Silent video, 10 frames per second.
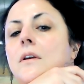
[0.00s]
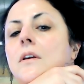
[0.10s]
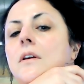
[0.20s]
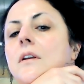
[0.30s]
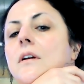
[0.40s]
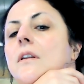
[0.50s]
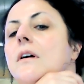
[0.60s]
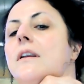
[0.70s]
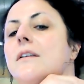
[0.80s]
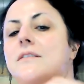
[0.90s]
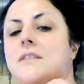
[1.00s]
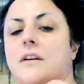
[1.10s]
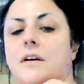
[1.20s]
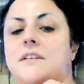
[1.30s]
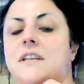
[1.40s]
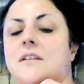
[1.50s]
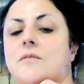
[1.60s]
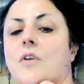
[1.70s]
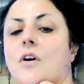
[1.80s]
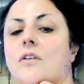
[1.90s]
You're going to glide it. So I did it
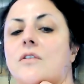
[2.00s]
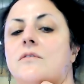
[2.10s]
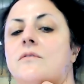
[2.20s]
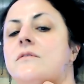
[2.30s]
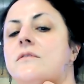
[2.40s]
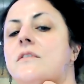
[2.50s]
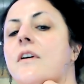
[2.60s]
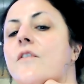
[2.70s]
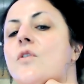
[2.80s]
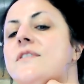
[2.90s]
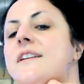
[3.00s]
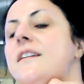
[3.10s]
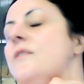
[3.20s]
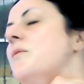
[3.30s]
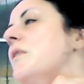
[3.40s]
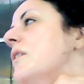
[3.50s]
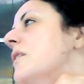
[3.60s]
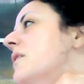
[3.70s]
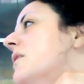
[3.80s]
wrong. Of course I did it wrong.